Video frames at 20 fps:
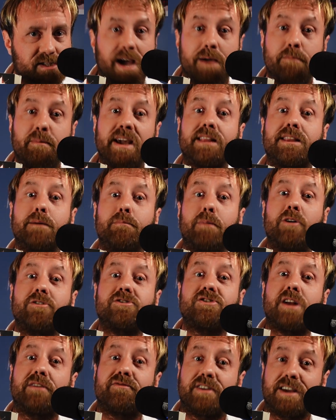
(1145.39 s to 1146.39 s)
I make the
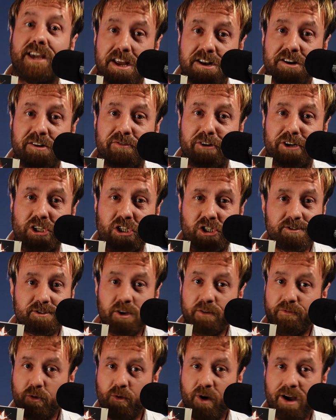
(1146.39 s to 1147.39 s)
most off the Kindle version, so
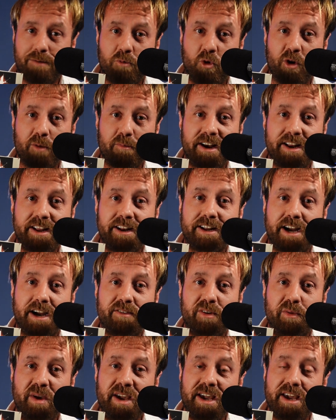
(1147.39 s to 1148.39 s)
if you want more money to come
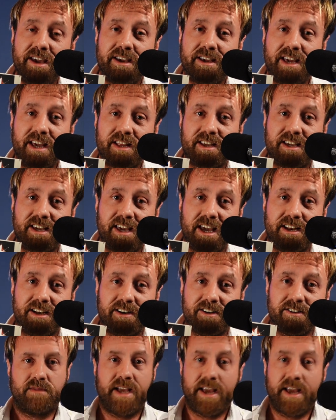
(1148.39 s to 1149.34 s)
to me, get the Kindle.